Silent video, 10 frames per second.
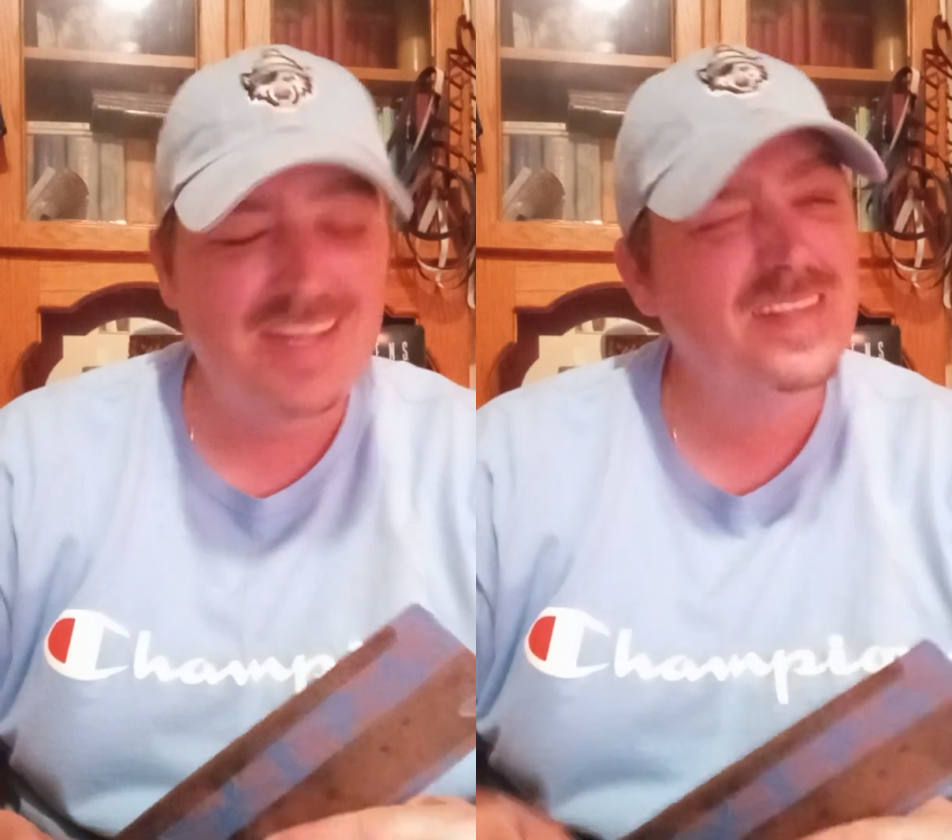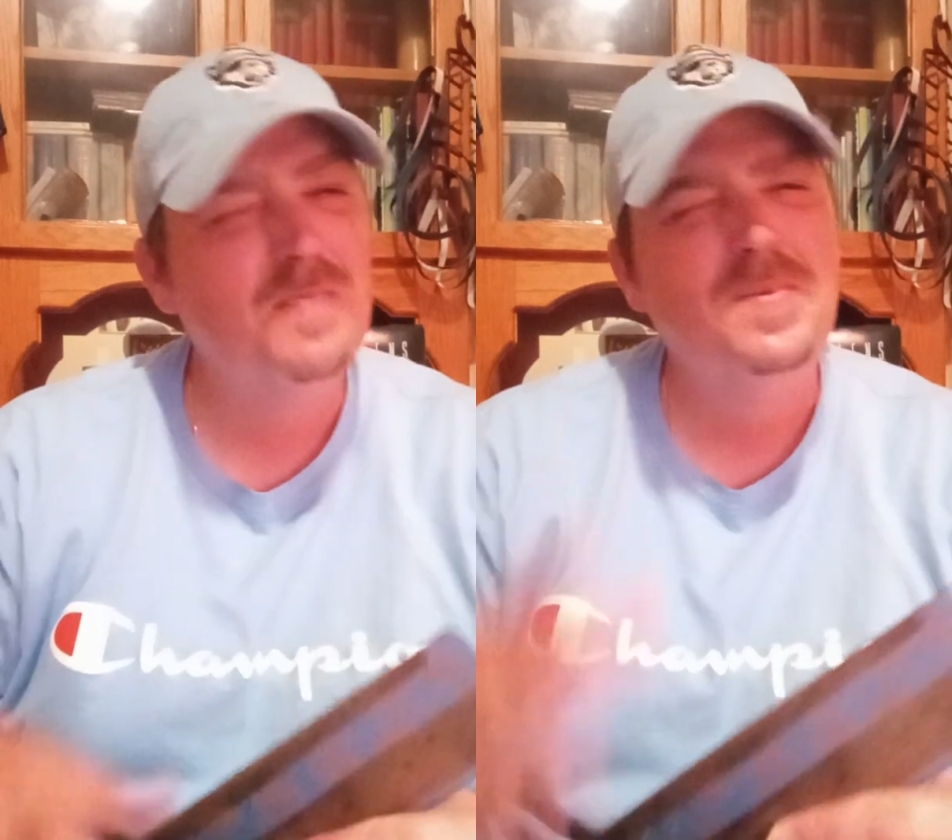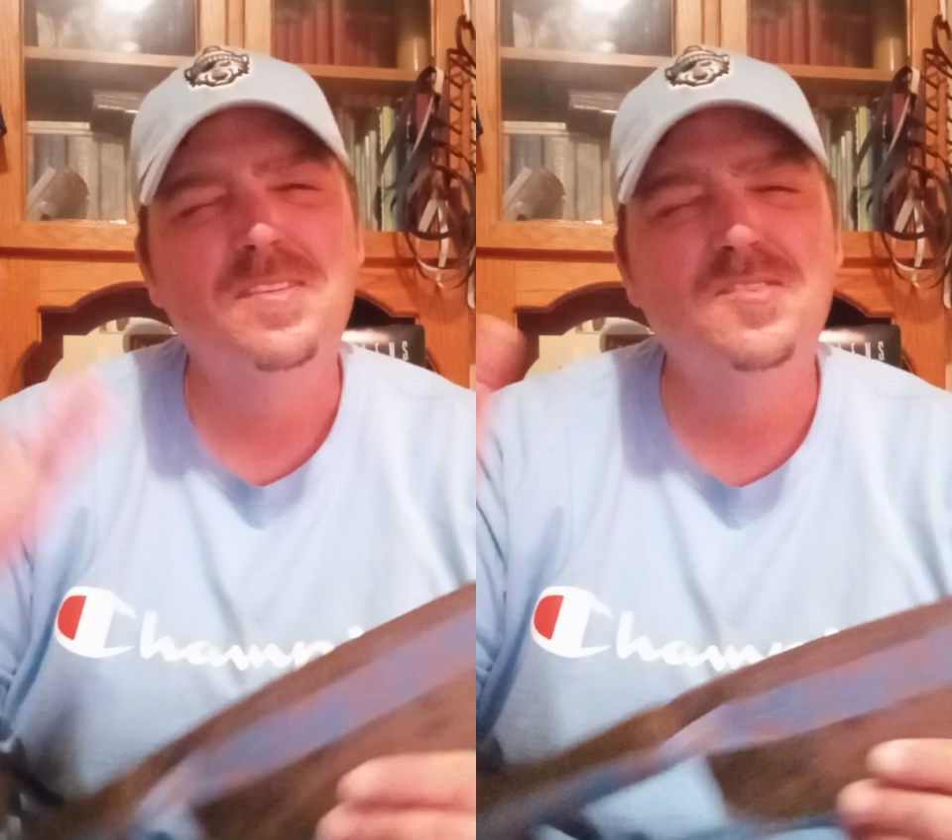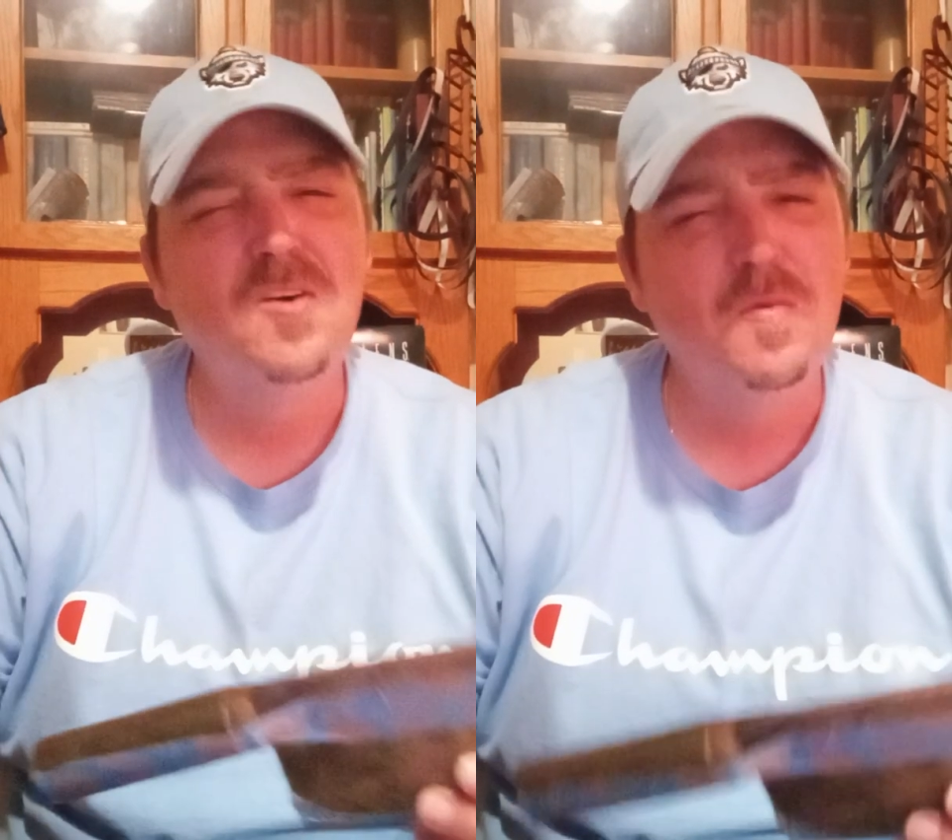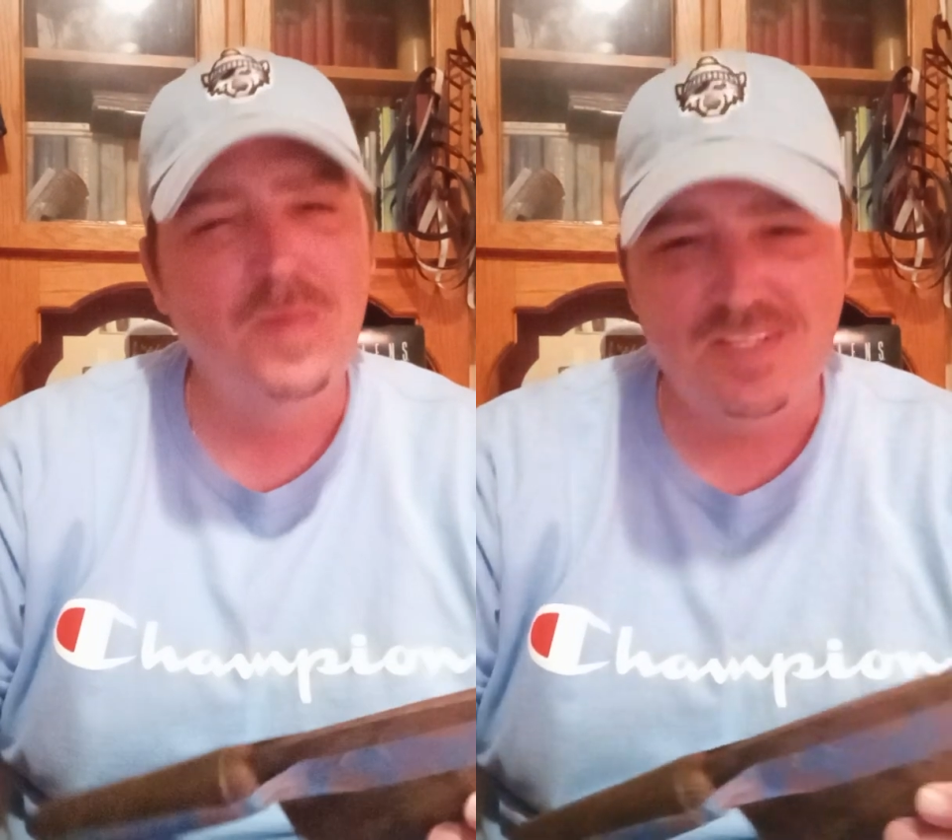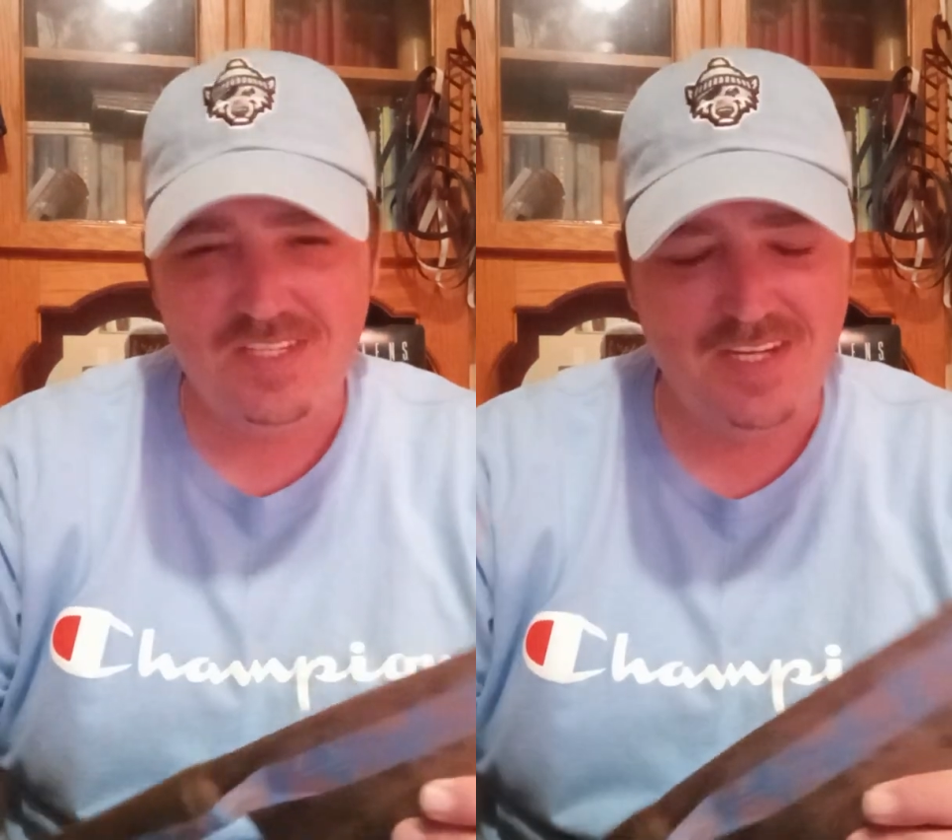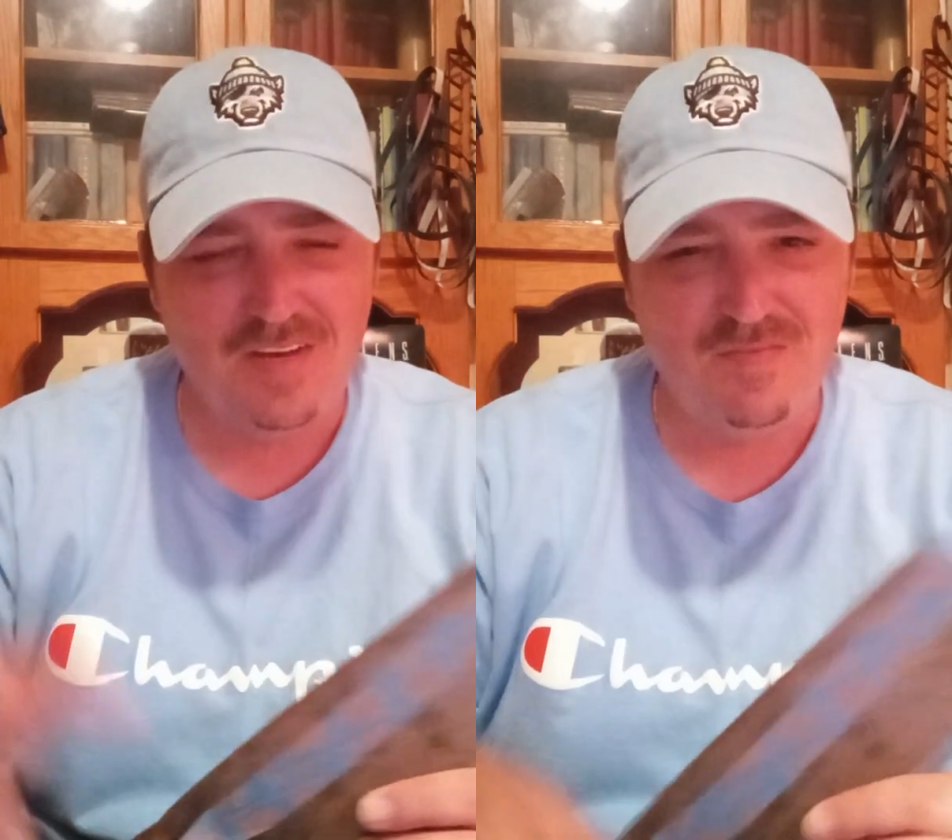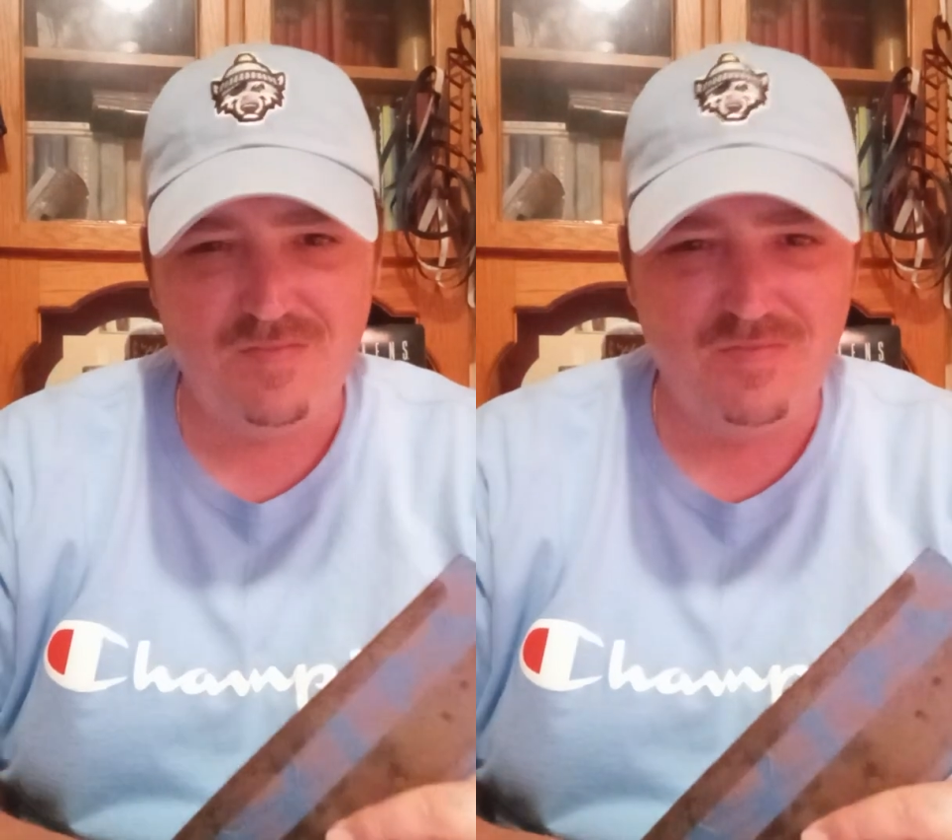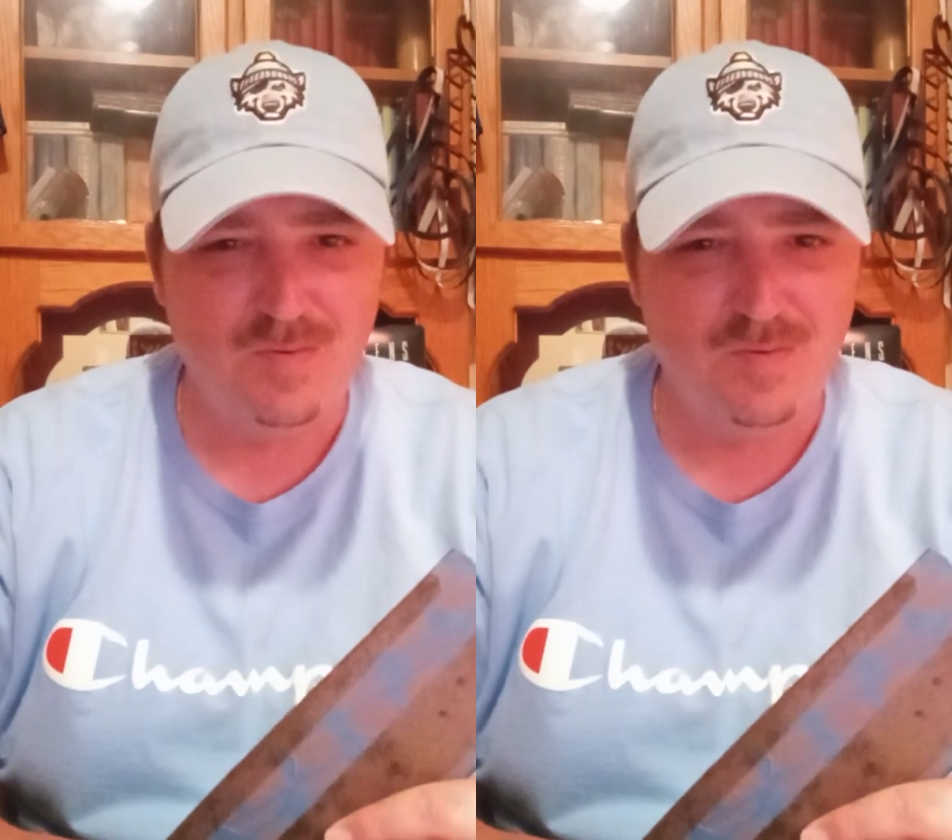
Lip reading: He sent me so much stuff